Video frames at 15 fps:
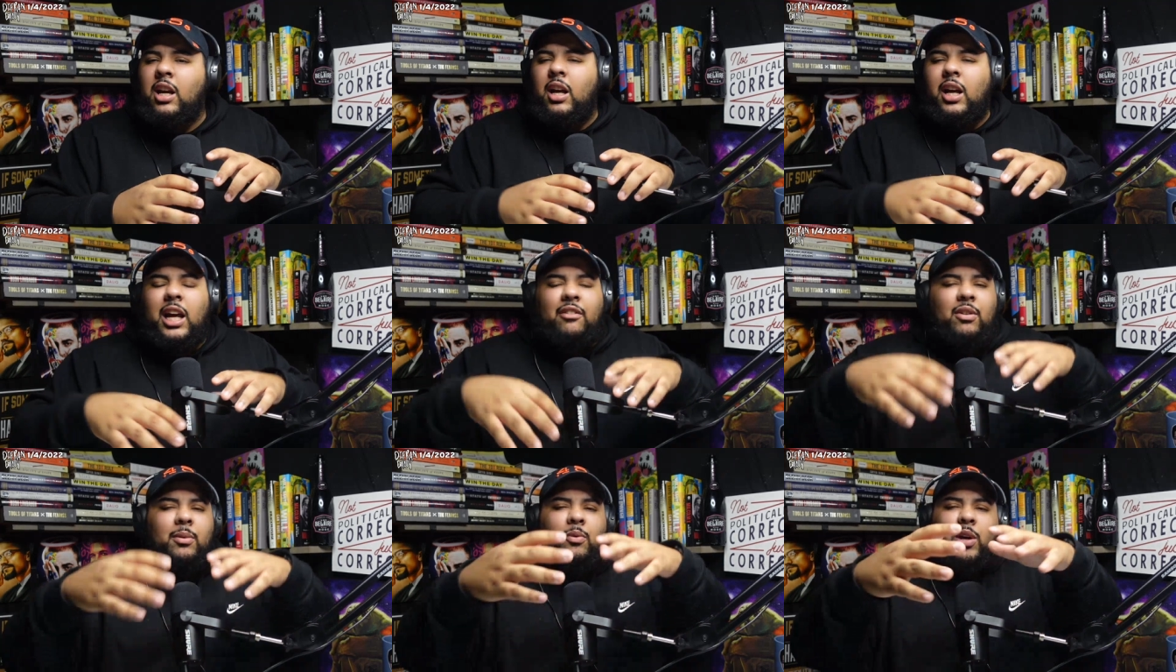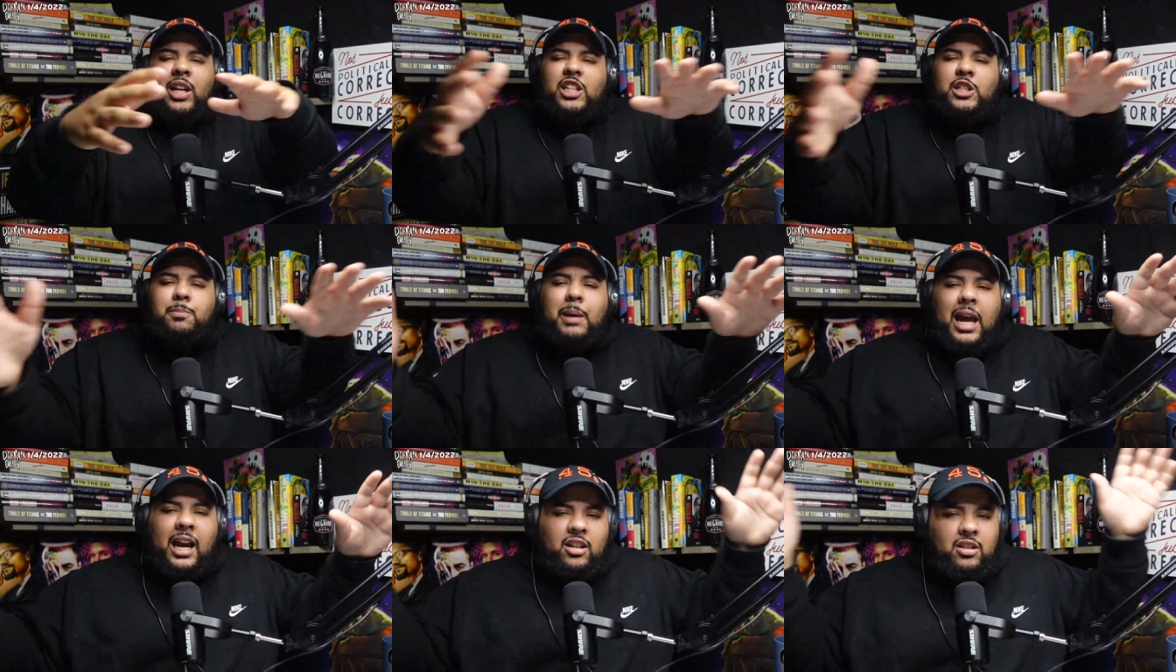Everyone, his
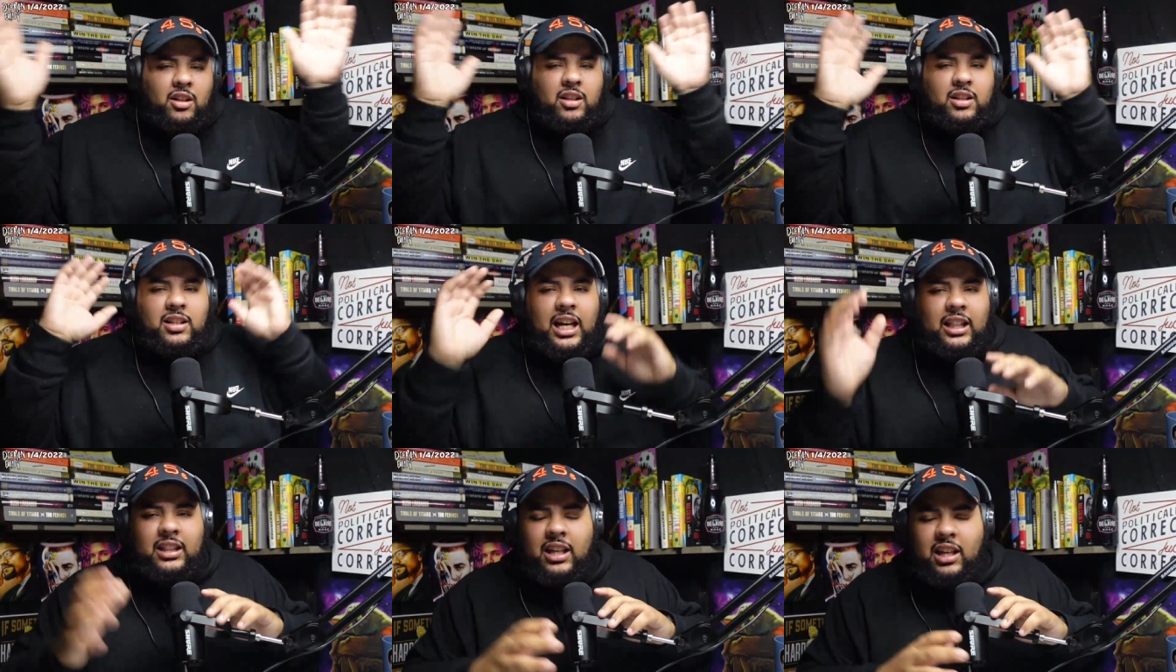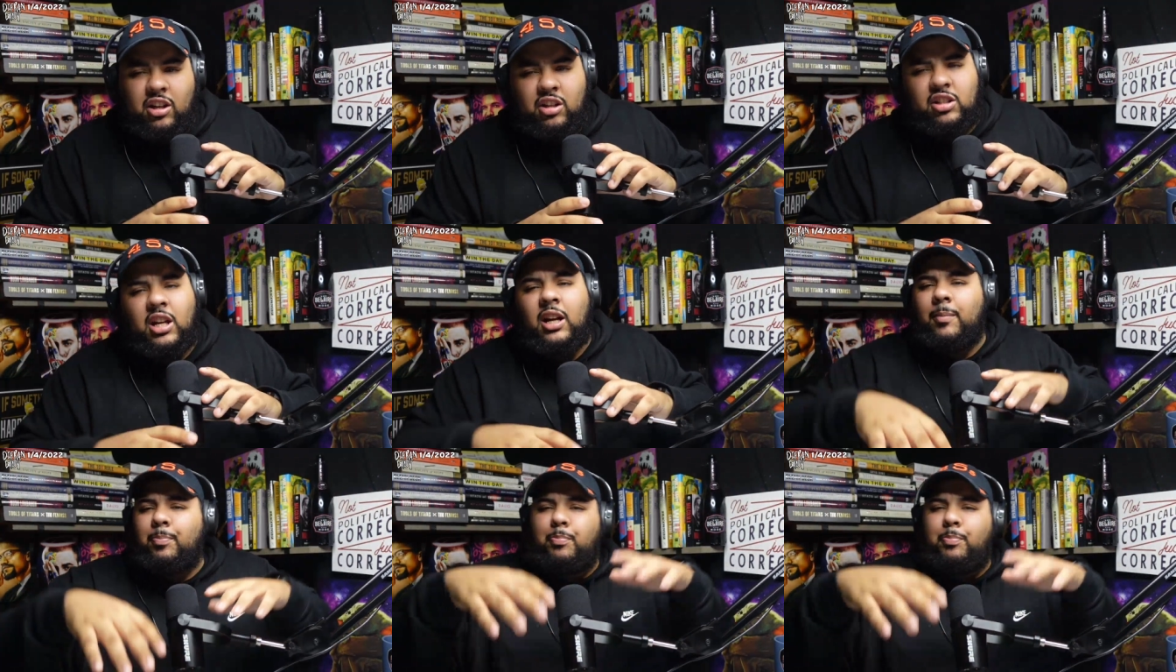backers, all the Death Eaters,
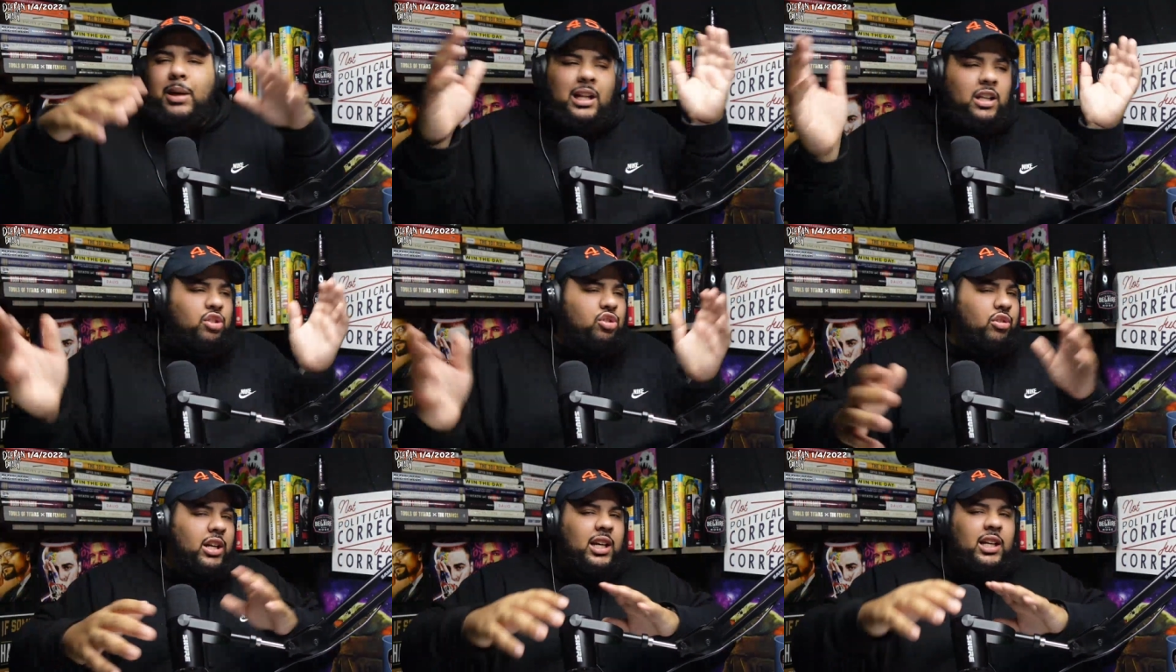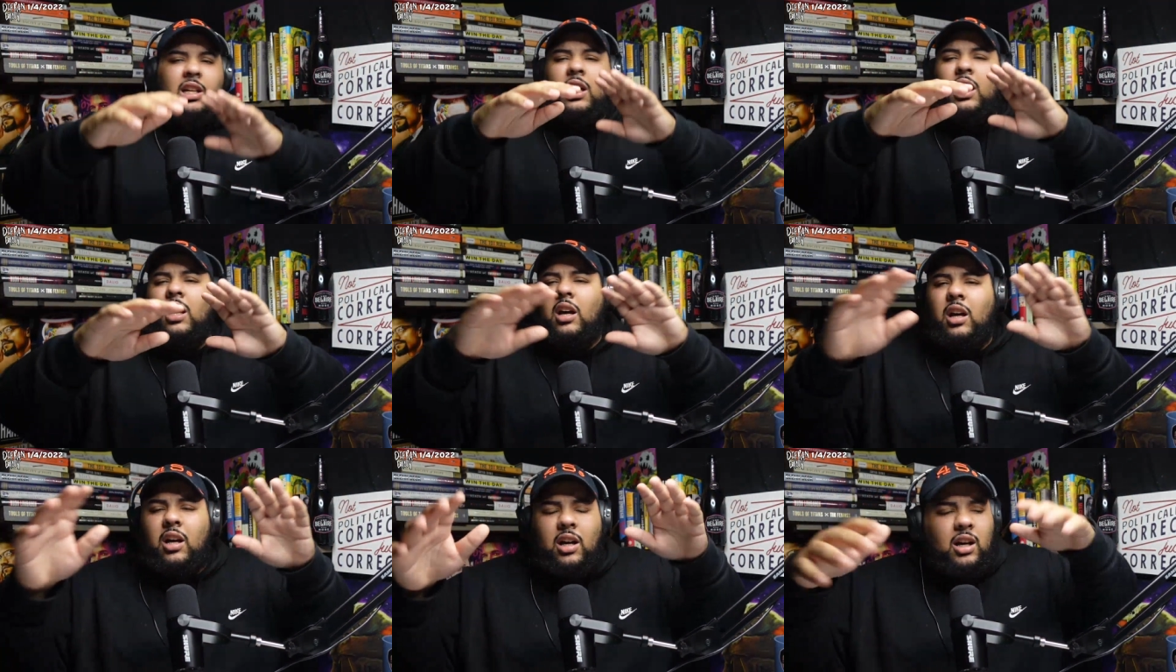Bellatrix,
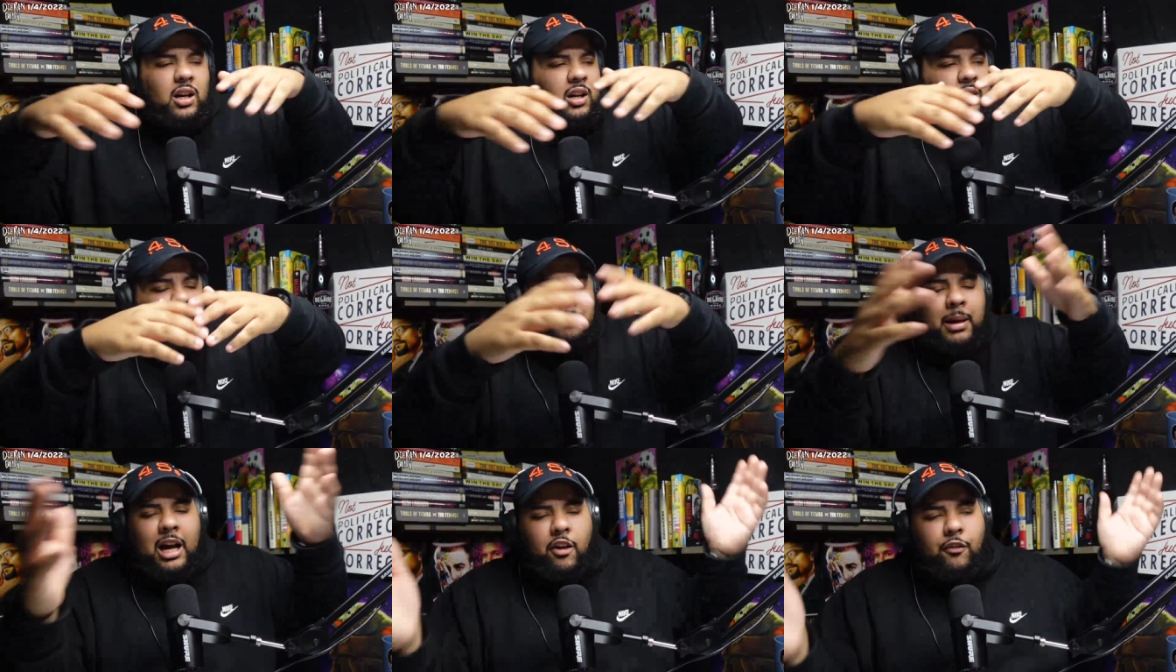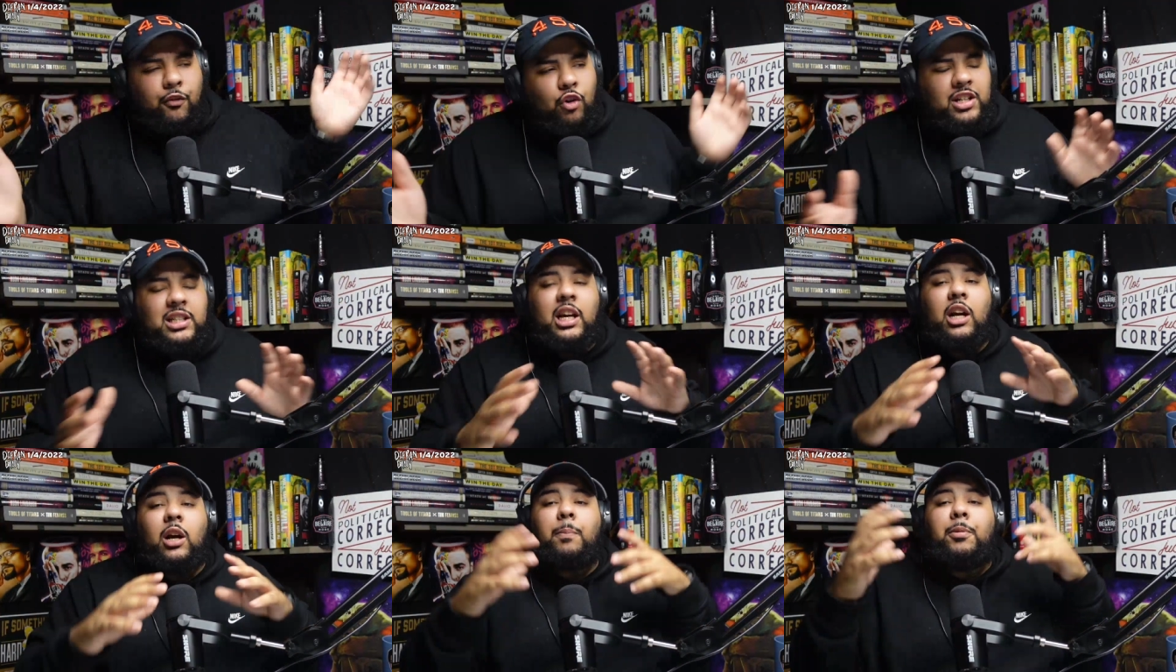Malfoys,
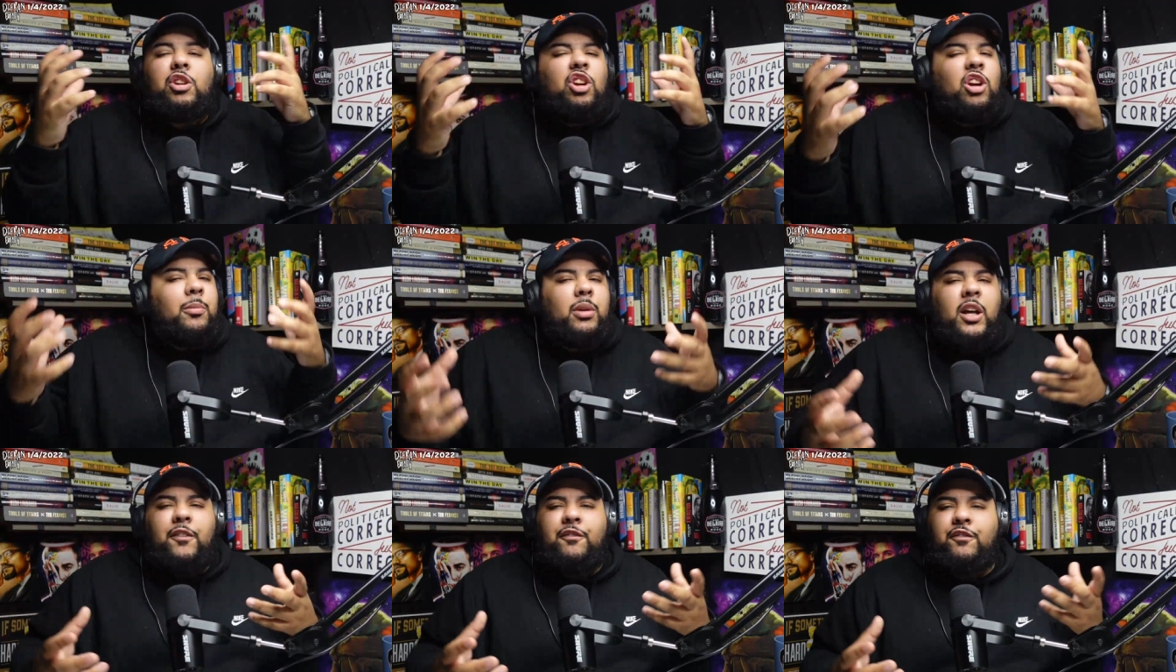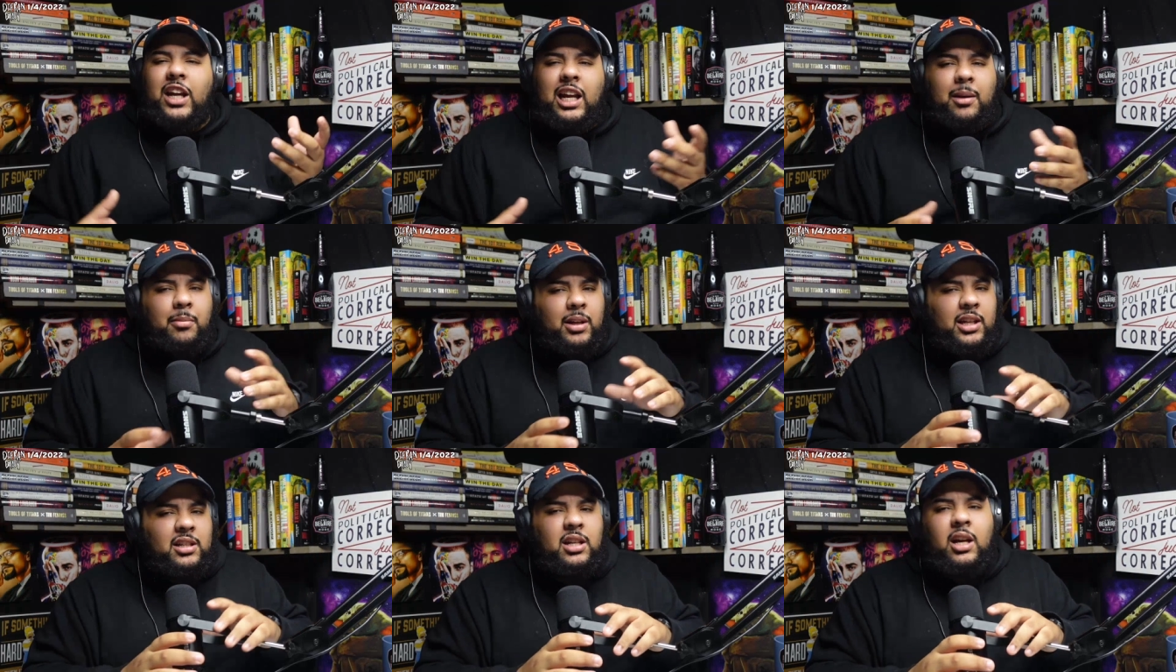they are pure blood
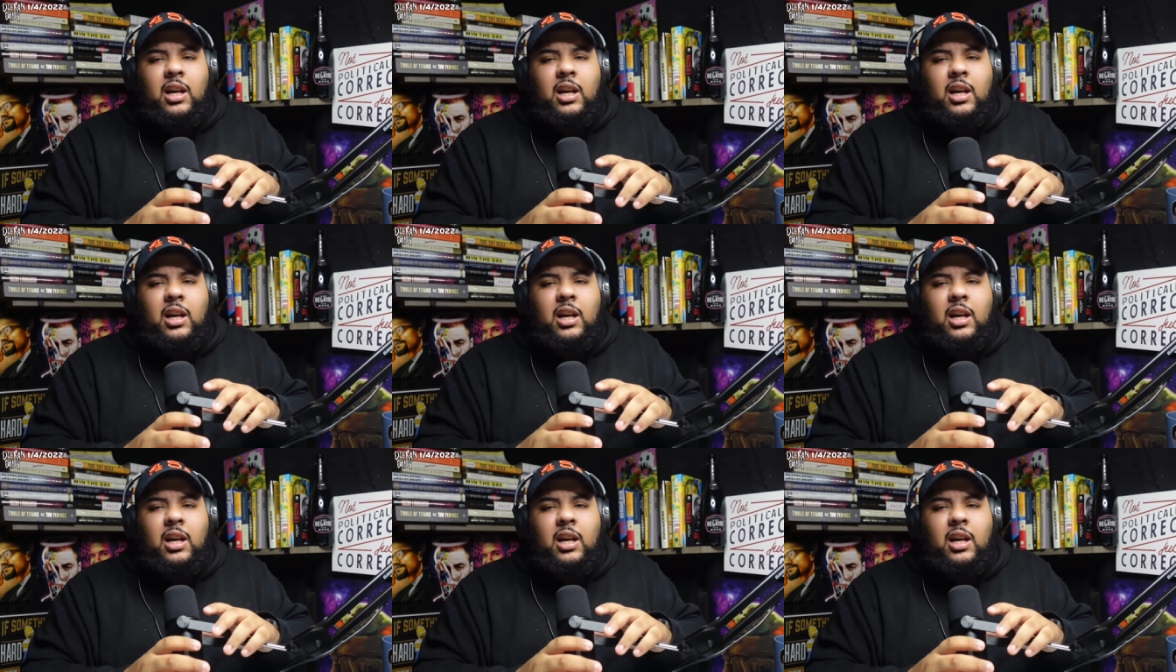families.